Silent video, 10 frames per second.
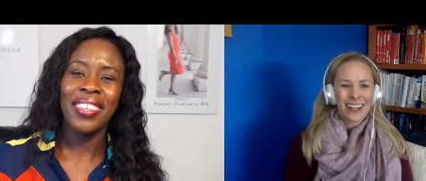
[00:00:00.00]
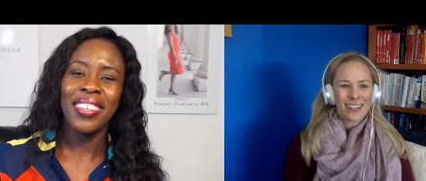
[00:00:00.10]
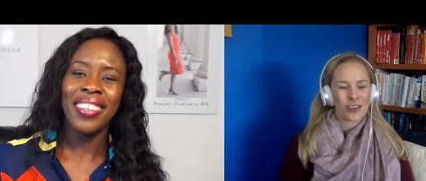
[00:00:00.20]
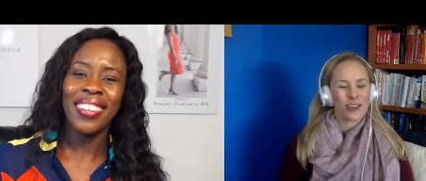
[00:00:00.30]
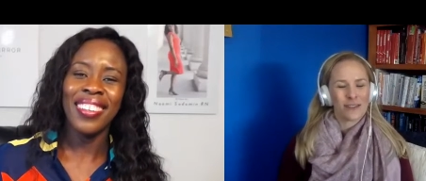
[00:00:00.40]

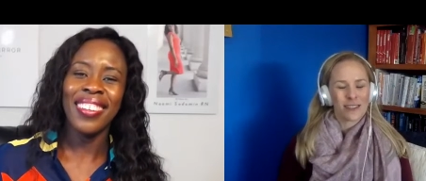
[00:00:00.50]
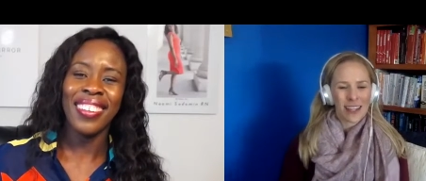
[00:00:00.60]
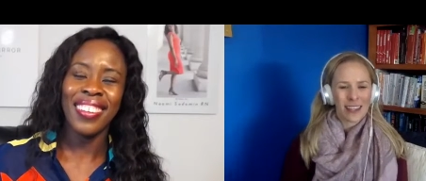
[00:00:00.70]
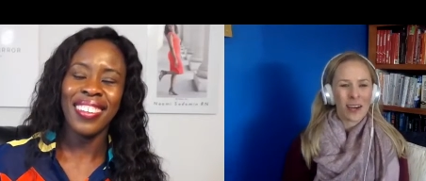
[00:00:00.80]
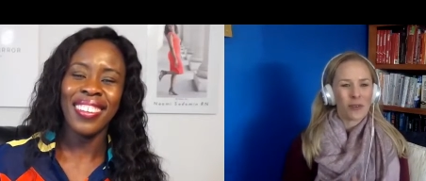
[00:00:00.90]
Speaker 1: So you've
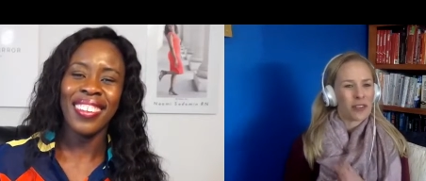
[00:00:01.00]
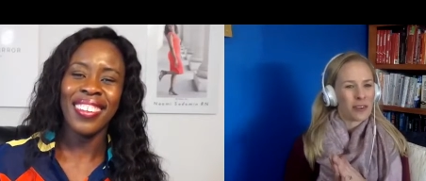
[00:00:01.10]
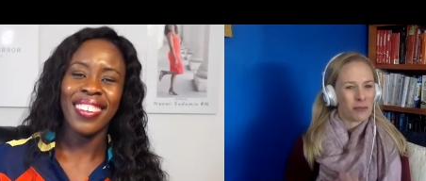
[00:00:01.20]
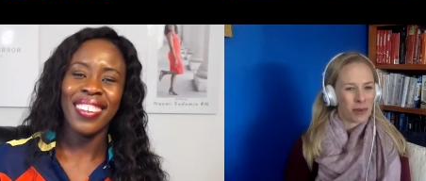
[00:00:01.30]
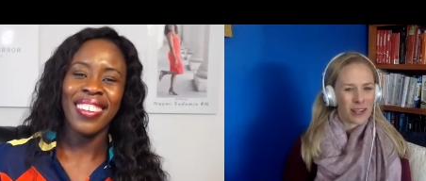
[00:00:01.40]
said that with
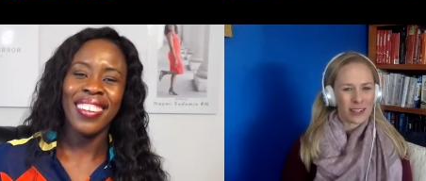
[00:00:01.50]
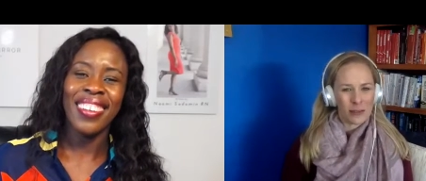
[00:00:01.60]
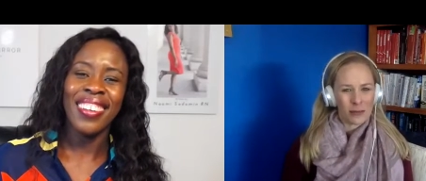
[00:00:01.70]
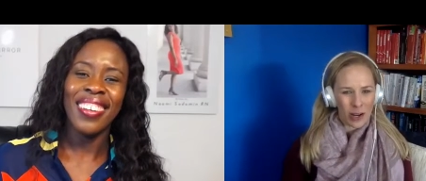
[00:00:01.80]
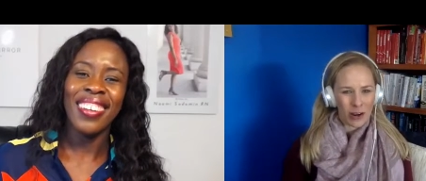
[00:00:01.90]
Embrace
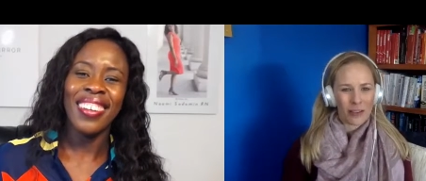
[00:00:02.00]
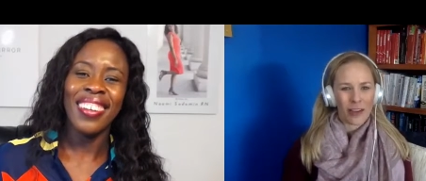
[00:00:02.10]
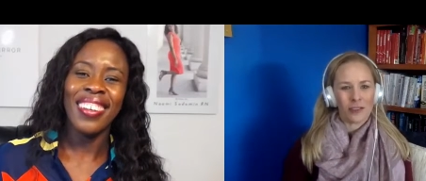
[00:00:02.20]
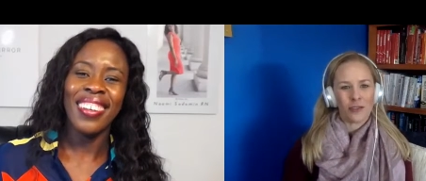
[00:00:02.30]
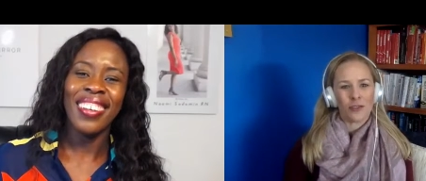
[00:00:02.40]
the Mirror
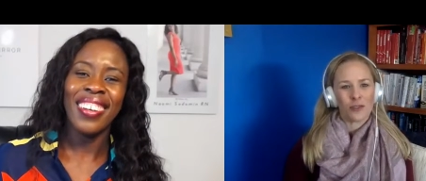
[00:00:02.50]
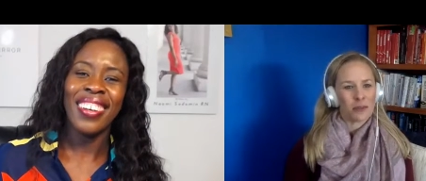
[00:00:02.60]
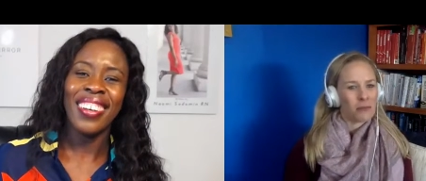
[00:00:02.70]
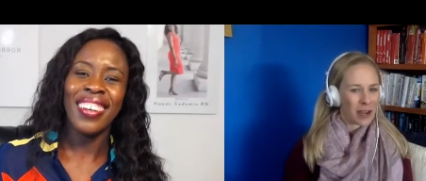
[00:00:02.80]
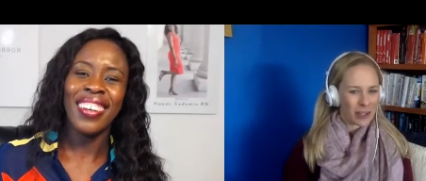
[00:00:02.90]
that you do
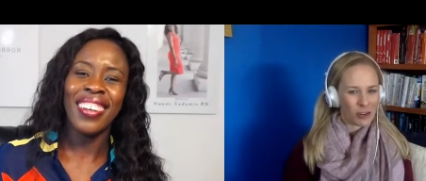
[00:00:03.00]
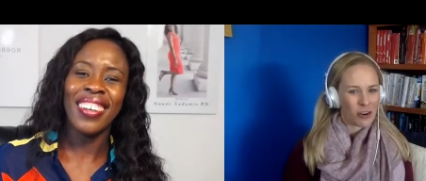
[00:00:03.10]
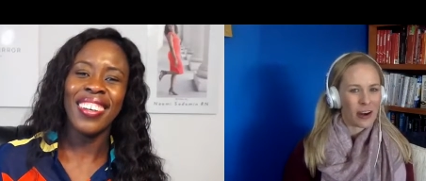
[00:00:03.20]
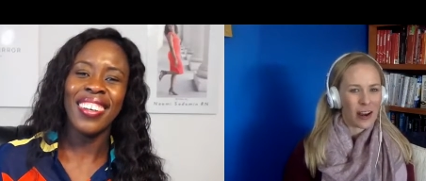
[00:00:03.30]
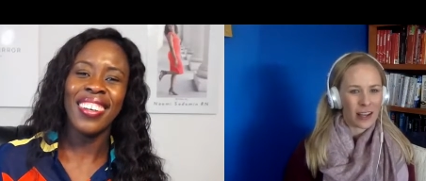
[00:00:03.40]
some
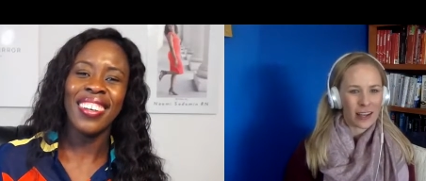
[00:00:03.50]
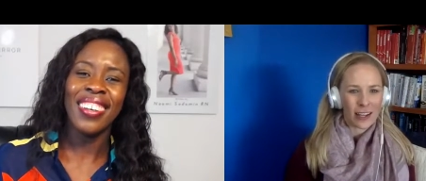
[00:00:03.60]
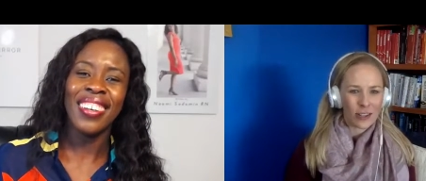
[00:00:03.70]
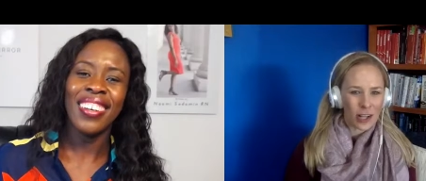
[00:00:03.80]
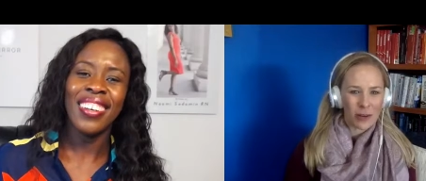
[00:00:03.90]
mentoring.
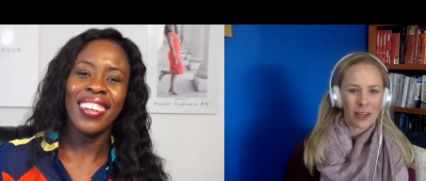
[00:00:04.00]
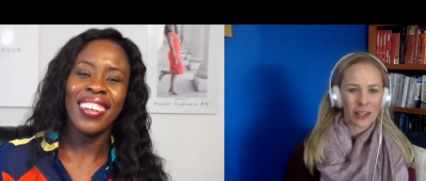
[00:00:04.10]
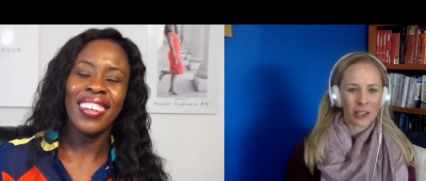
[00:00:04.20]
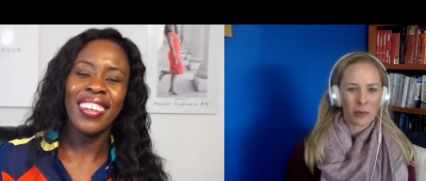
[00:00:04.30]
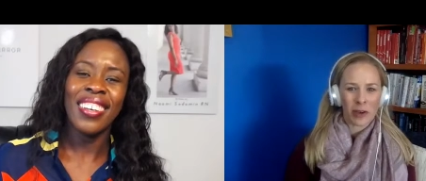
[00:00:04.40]
Can you tell me
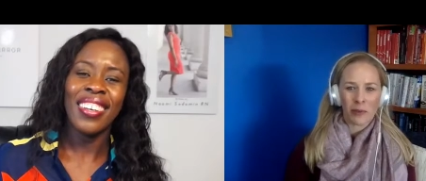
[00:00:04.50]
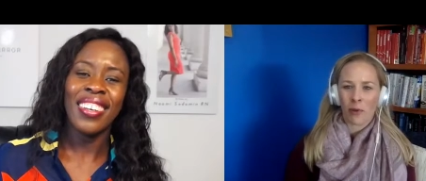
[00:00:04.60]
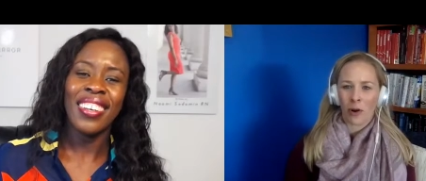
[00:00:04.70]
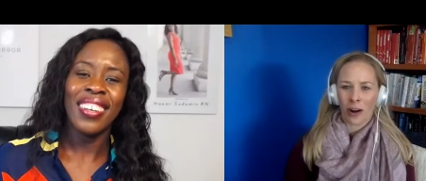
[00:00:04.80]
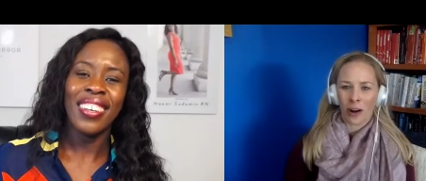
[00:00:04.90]
a little bit
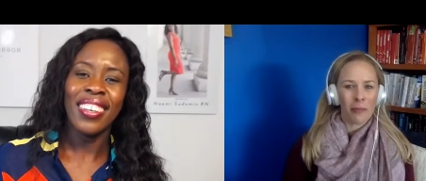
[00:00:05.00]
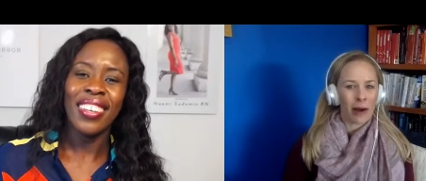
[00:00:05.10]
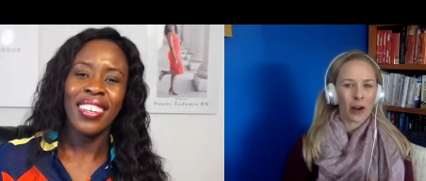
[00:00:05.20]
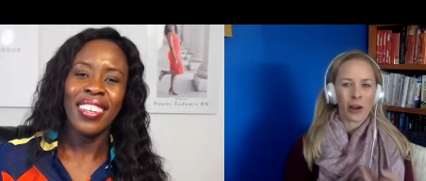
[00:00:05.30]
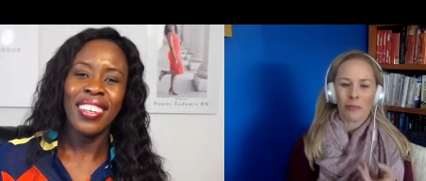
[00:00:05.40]
more
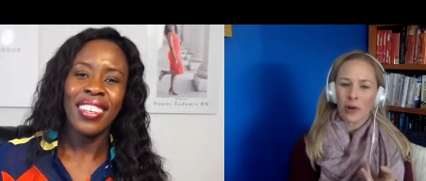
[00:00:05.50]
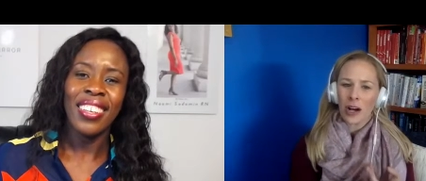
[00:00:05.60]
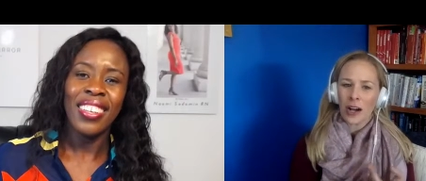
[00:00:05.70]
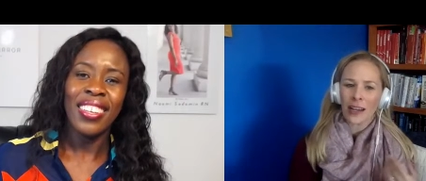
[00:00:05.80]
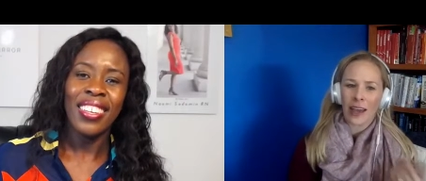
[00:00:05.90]
about your
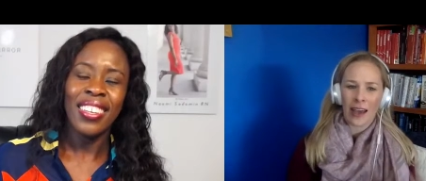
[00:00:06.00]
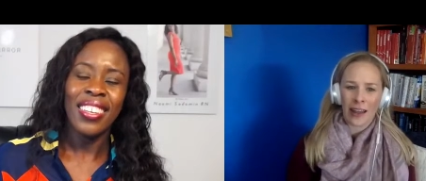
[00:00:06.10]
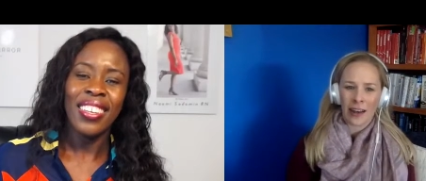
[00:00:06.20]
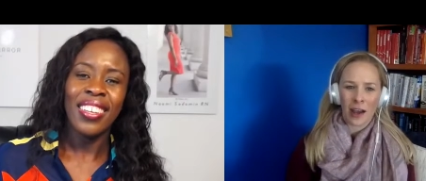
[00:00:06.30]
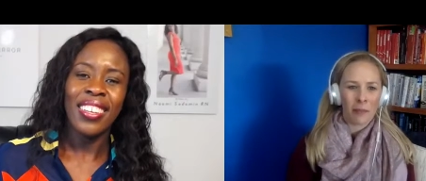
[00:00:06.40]
book
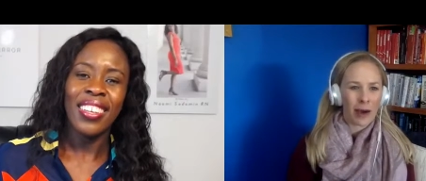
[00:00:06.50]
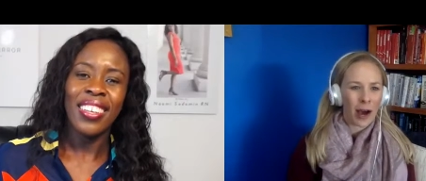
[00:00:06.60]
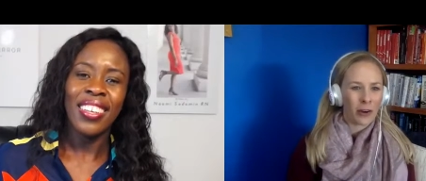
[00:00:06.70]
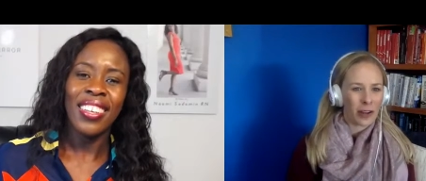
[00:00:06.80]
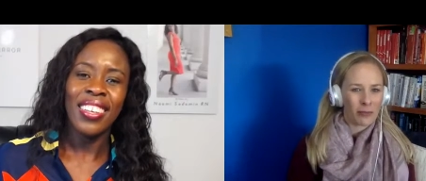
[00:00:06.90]
and
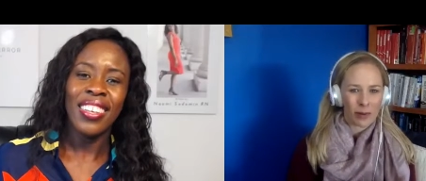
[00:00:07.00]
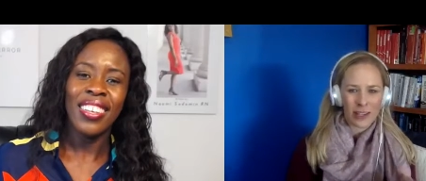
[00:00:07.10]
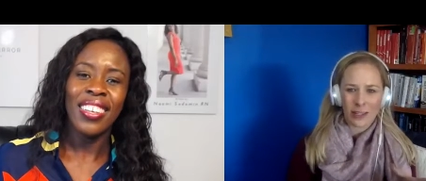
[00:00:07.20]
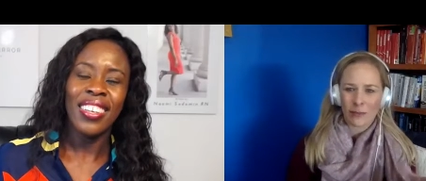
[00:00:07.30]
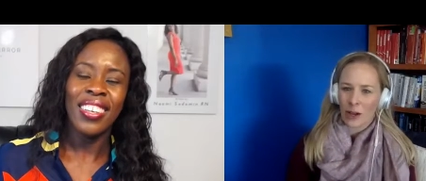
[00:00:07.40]
about
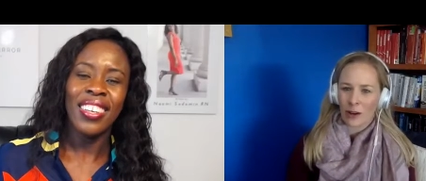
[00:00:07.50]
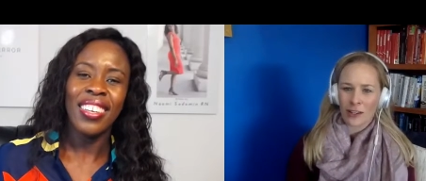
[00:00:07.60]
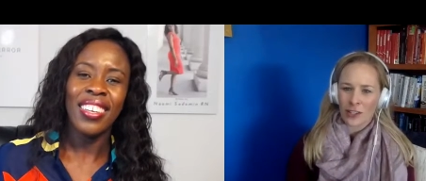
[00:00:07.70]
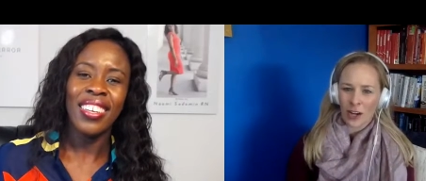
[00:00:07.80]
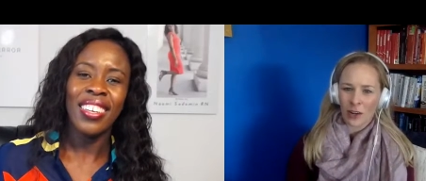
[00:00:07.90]
Embrace the Mirror
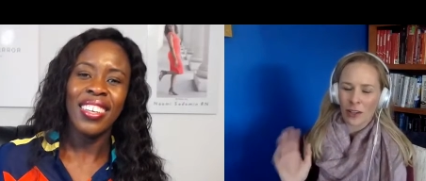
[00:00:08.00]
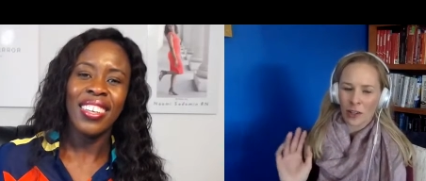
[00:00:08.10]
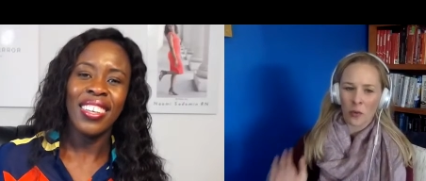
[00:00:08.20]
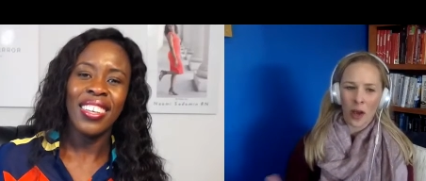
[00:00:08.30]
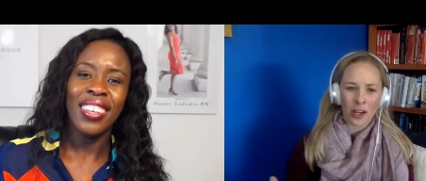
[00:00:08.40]
in general
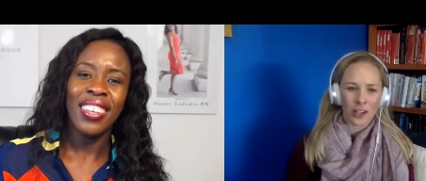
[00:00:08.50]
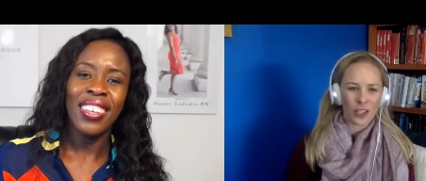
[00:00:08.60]
and what you're